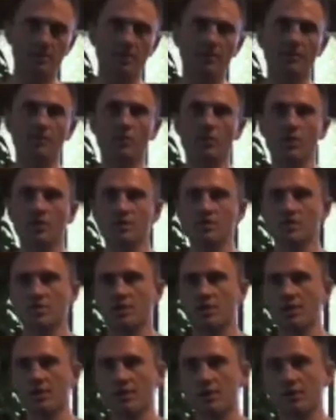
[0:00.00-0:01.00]
it before you're
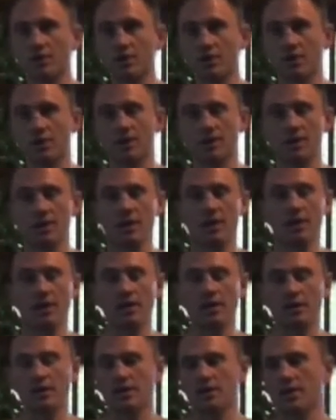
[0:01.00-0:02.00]
starting to cook it.
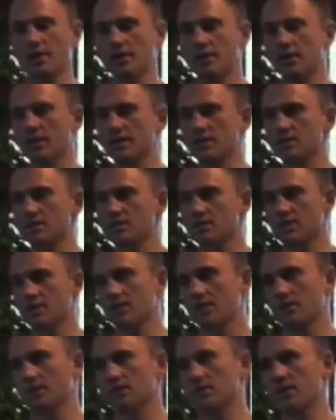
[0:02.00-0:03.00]
Then the
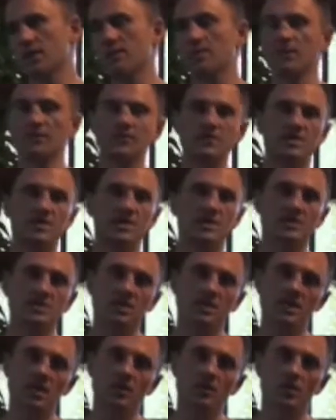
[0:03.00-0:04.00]
next type of
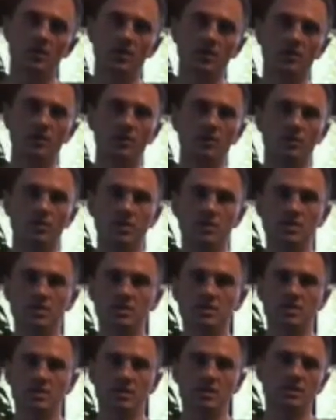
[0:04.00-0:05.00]
seasoning that we're going to do is
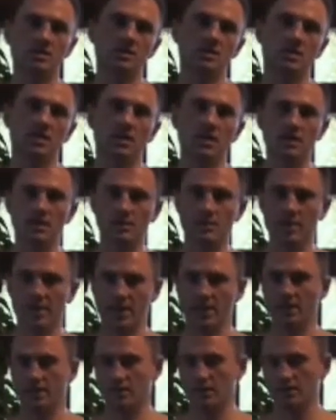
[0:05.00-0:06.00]
seasoning in the
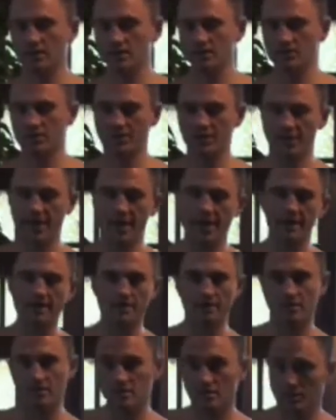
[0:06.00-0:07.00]
pan, and you saw that
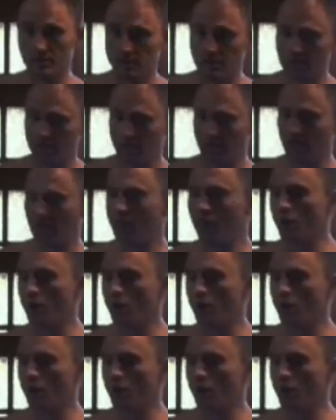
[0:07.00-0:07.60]
in the sauteing.